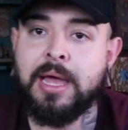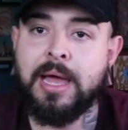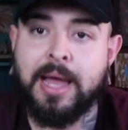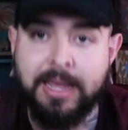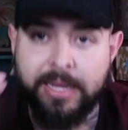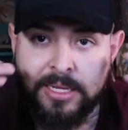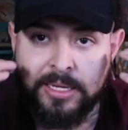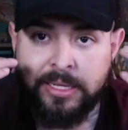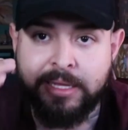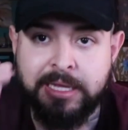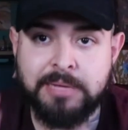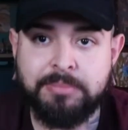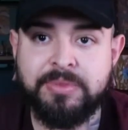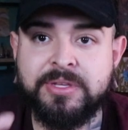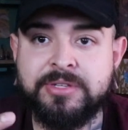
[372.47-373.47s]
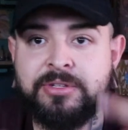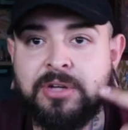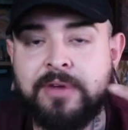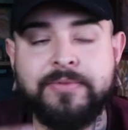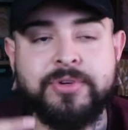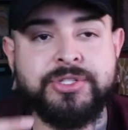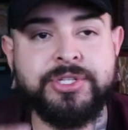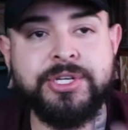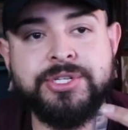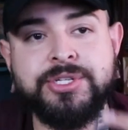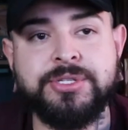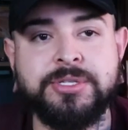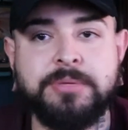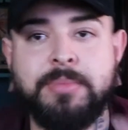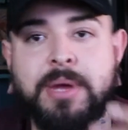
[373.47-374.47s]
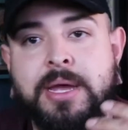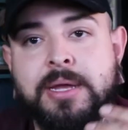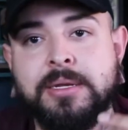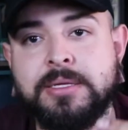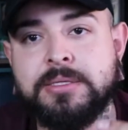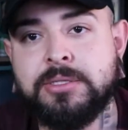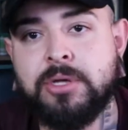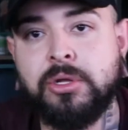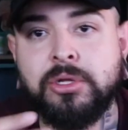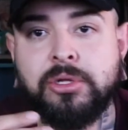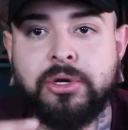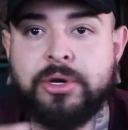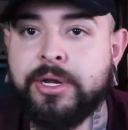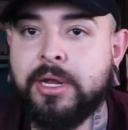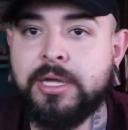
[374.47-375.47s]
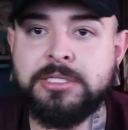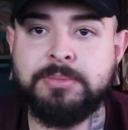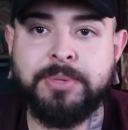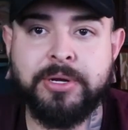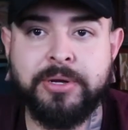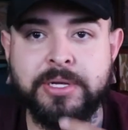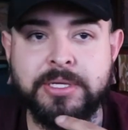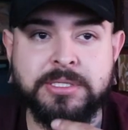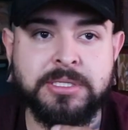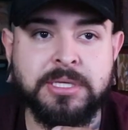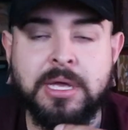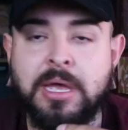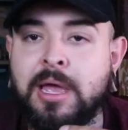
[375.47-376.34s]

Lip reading: I can keep these conversations in mind. It's all a learning experience.